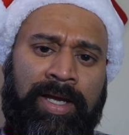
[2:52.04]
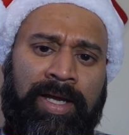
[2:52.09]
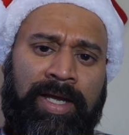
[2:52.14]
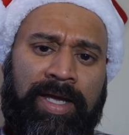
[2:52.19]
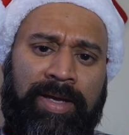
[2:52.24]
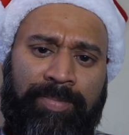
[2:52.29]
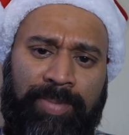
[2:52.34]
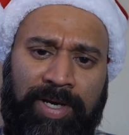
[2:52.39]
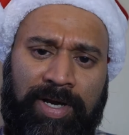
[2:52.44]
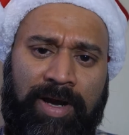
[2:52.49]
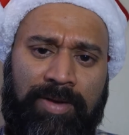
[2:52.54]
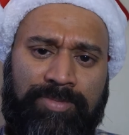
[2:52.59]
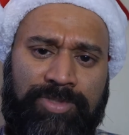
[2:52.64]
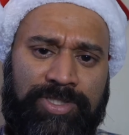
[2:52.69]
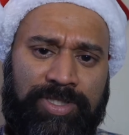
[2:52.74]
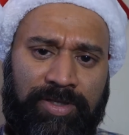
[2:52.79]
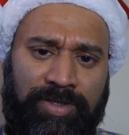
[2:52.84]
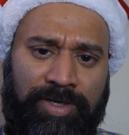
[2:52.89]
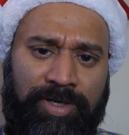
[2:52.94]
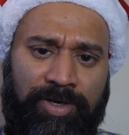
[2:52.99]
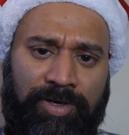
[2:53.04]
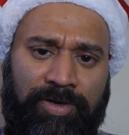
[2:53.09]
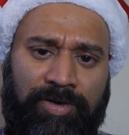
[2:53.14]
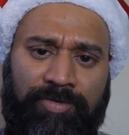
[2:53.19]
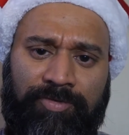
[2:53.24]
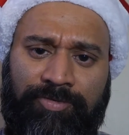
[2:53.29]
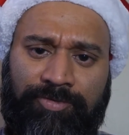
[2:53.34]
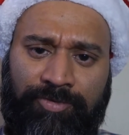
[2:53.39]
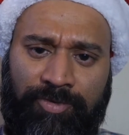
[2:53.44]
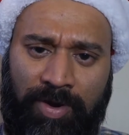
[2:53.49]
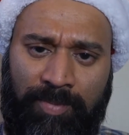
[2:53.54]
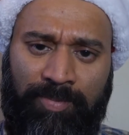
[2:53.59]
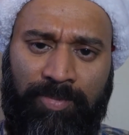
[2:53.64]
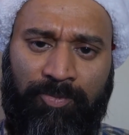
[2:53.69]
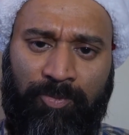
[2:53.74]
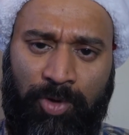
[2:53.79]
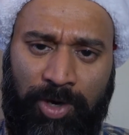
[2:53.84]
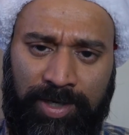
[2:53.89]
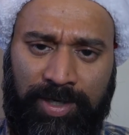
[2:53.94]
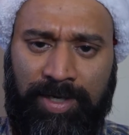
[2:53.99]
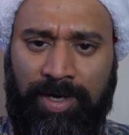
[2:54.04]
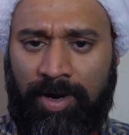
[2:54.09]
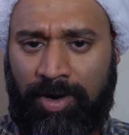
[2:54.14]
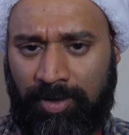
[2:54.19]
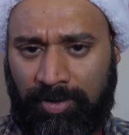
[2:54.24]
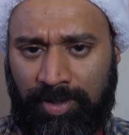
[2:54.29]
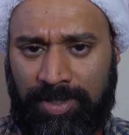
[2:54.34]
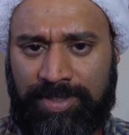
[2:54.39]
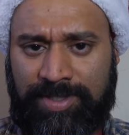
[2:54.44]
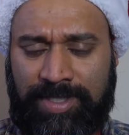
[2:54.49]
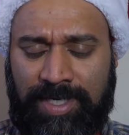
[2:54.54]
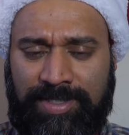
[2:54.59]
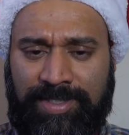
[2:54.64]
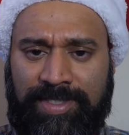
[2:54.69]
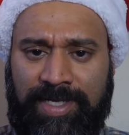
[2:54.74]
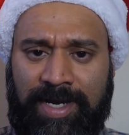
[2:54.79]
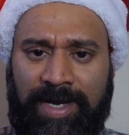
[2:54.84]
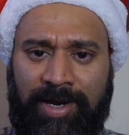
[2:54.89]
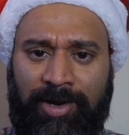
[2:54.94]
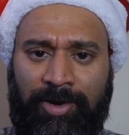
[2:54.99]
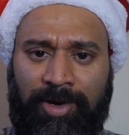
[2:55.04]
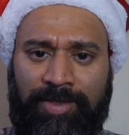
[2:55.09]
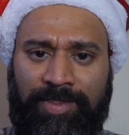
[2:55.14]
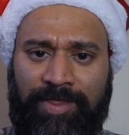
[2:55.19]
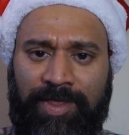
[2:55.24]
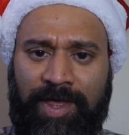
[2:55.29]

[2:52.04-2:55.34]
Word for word: It becomes clear from what Carly says to Erin